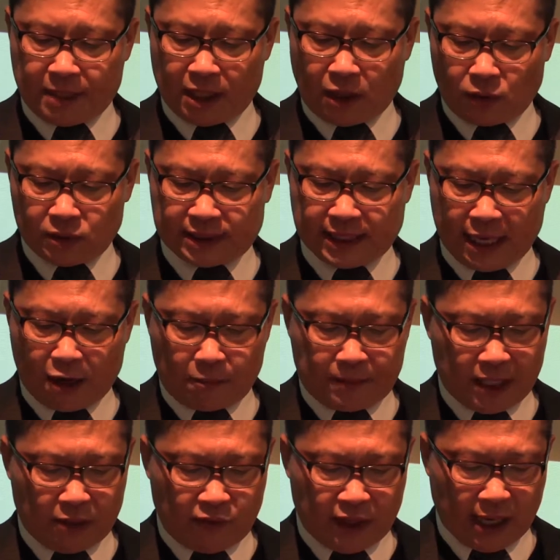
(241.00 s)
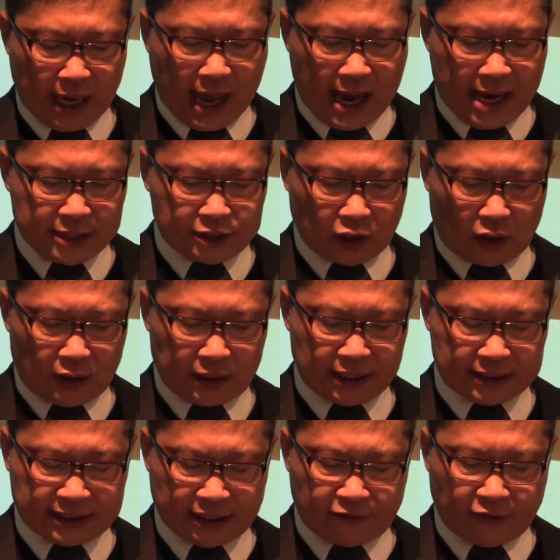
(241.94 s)
I mean OCLP, relies
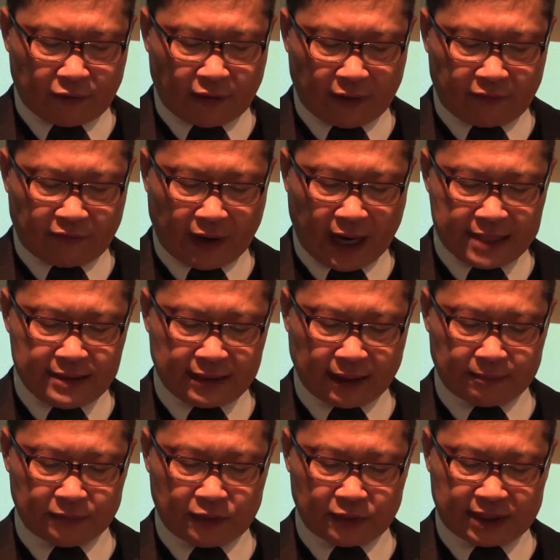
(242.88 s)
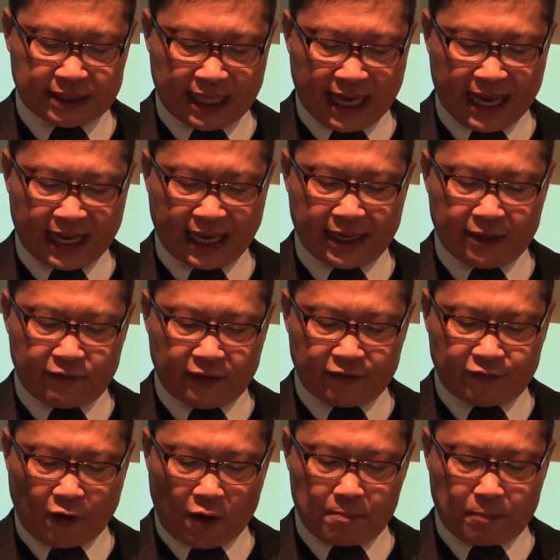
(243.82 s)
on a civil referendum to select a
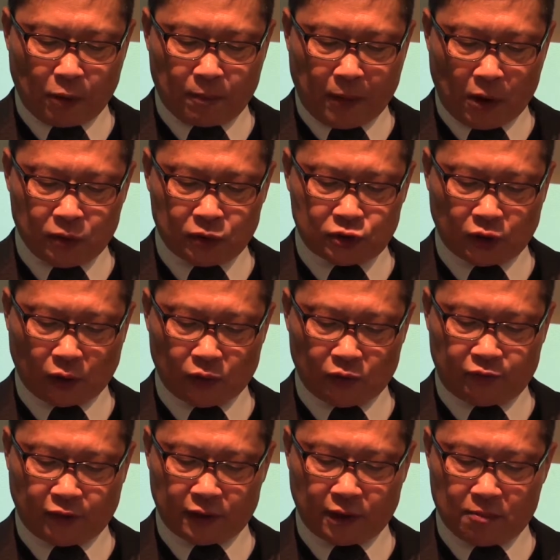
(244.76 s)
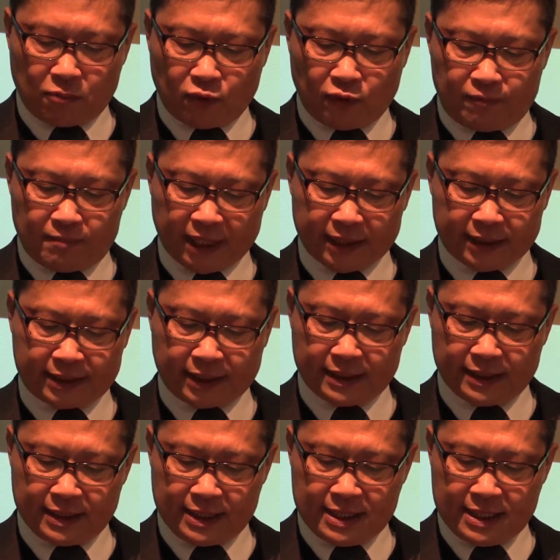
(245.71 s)
reform proposal for the
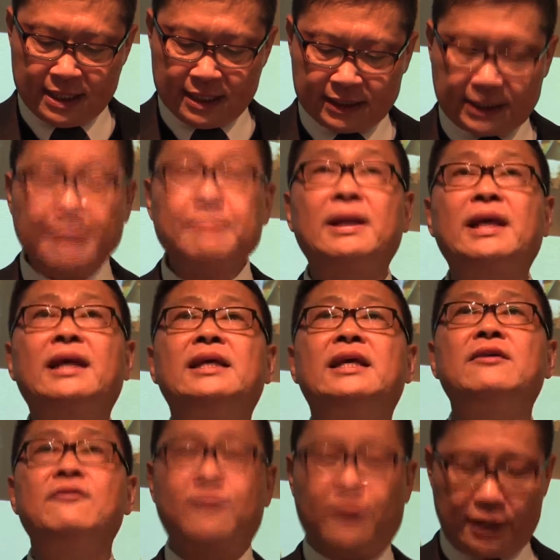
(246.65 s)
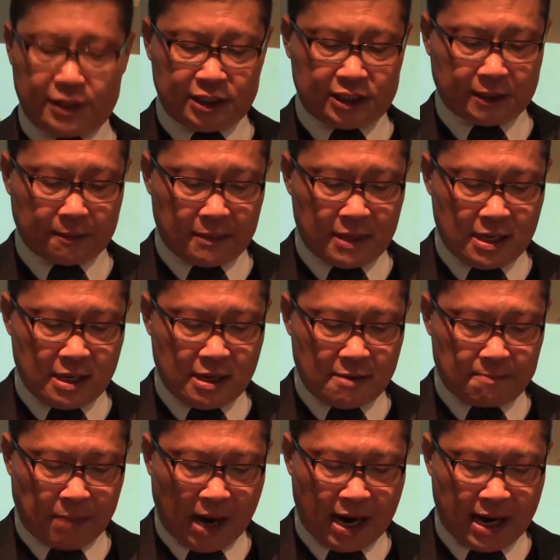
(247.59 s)
movement, deeply influenced
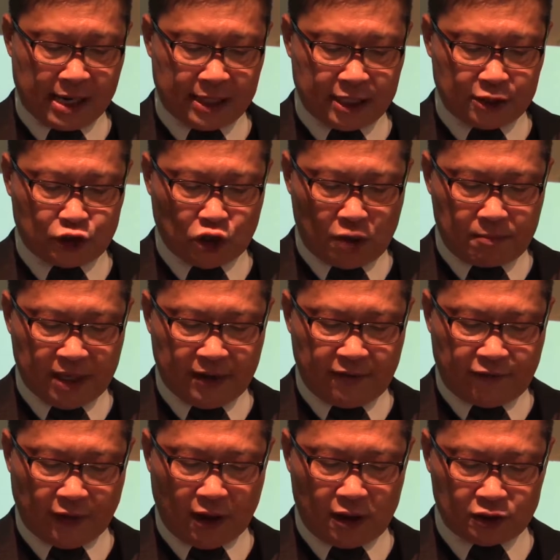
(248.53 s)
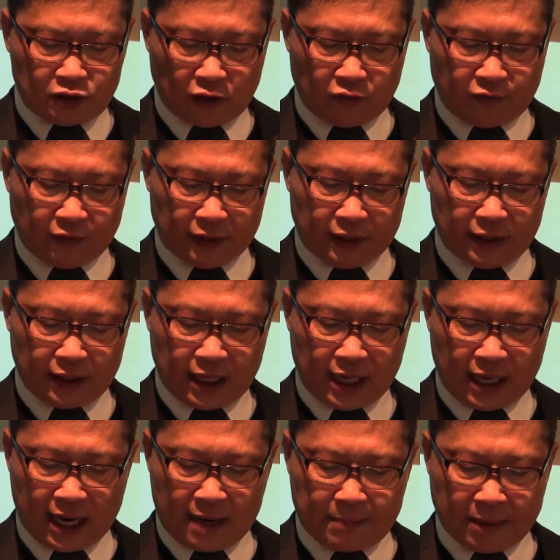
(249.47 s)
by the German philosopher
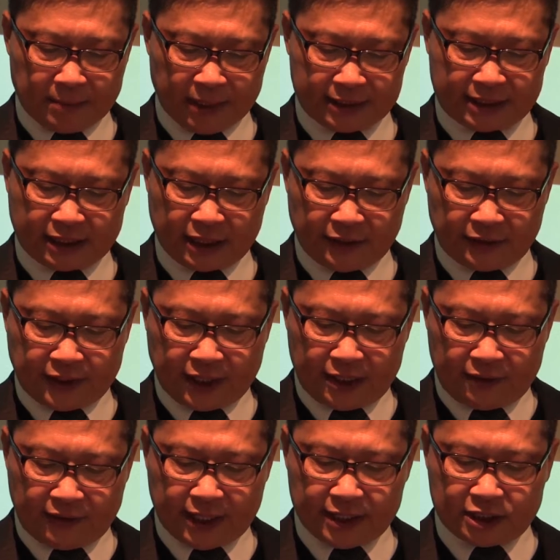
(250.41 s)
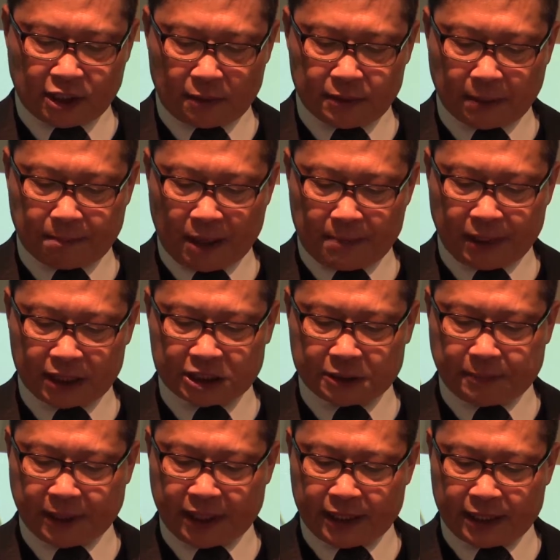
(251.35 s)
Habermas' theories of the public
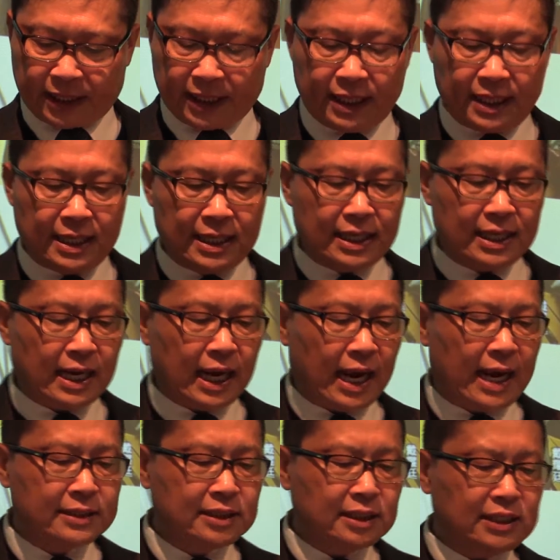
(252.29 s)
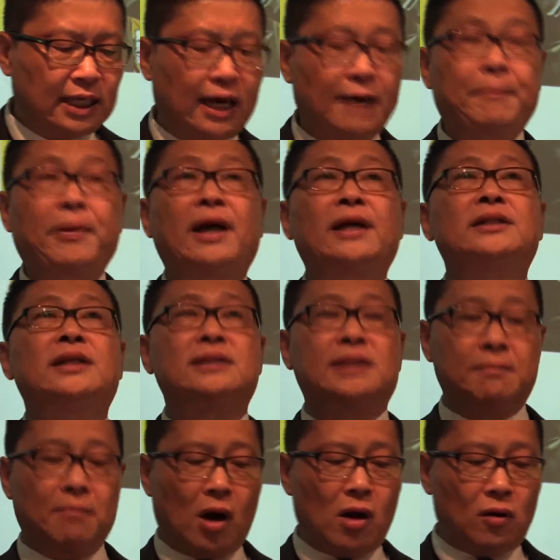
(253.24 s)
sphere and the deliberative
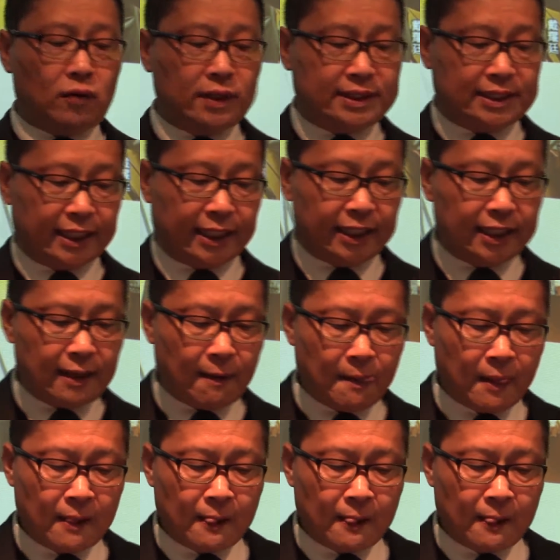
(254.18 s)
democracy,